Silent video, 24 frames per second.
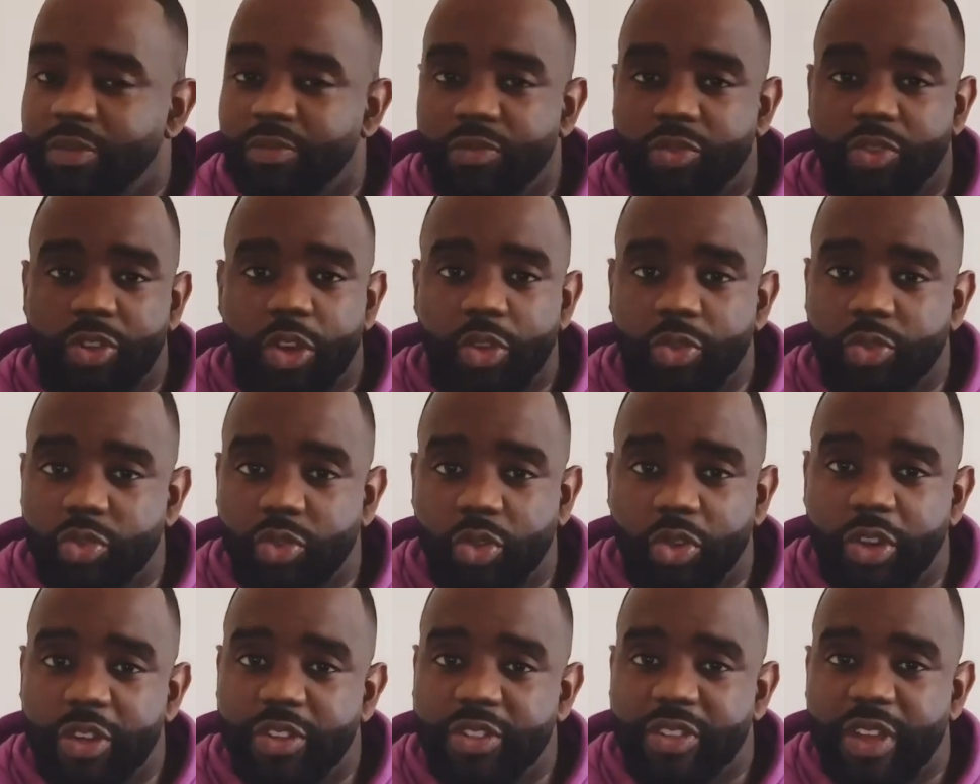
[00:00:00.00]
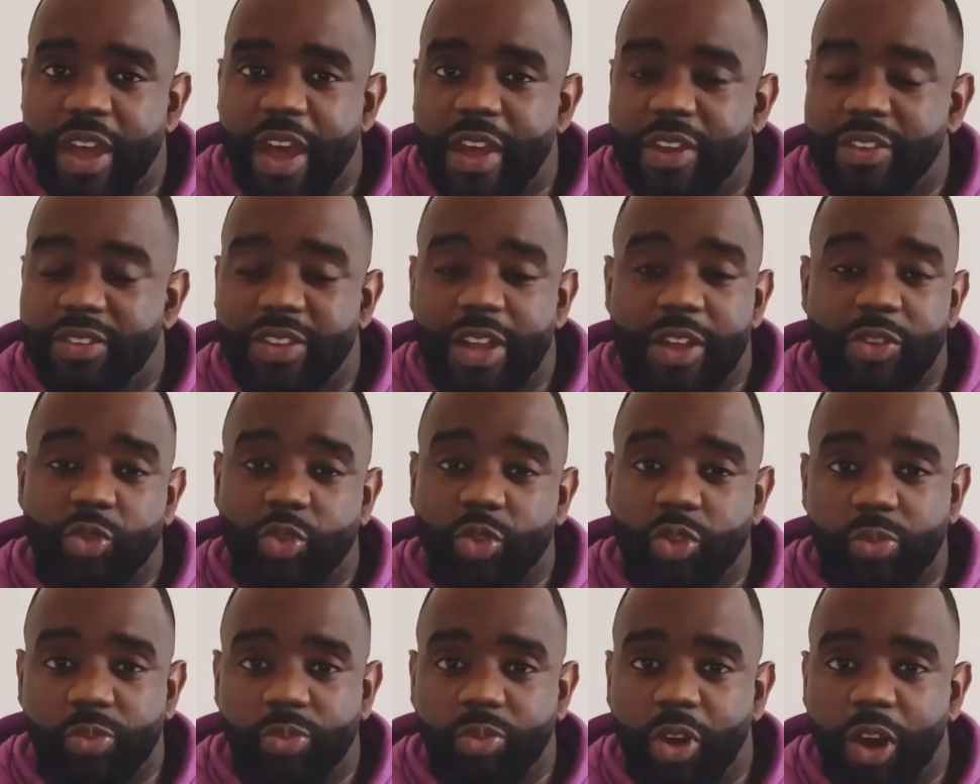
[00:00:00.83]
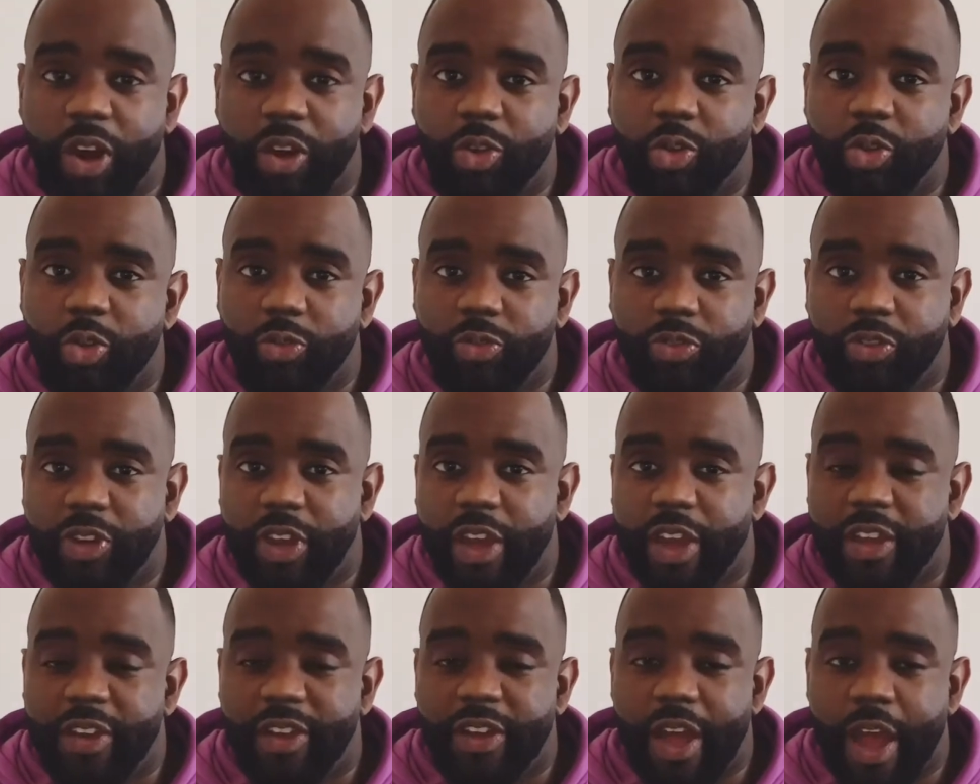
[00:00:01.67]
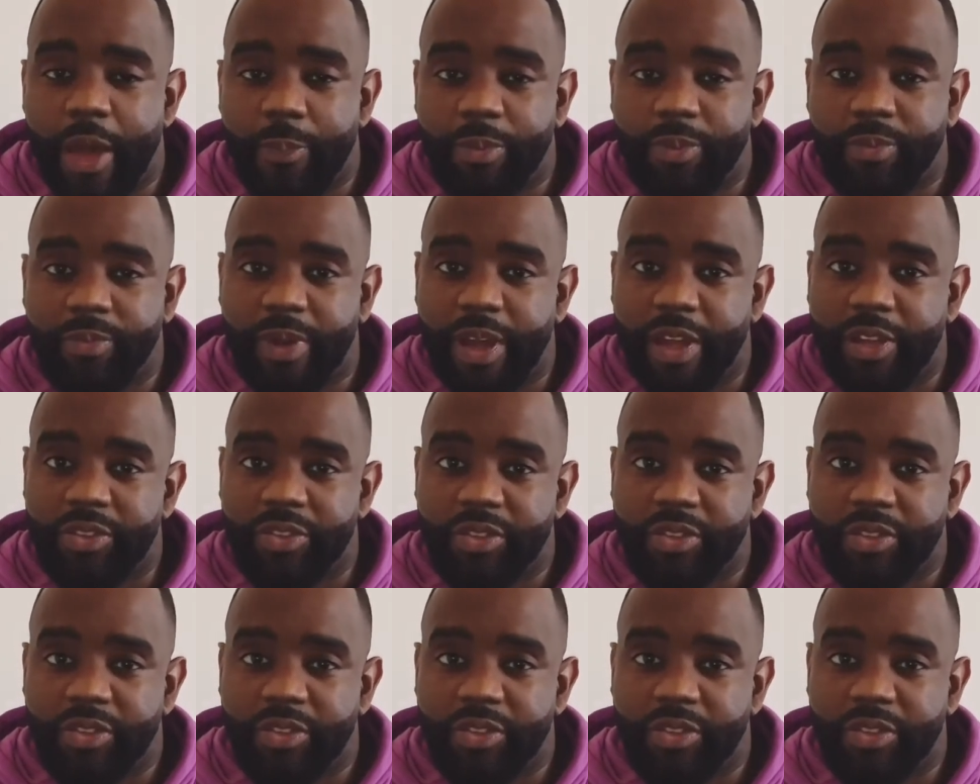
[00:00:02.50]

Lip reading: Joe Joyce and Daniel Dubois all for letting it happen, man.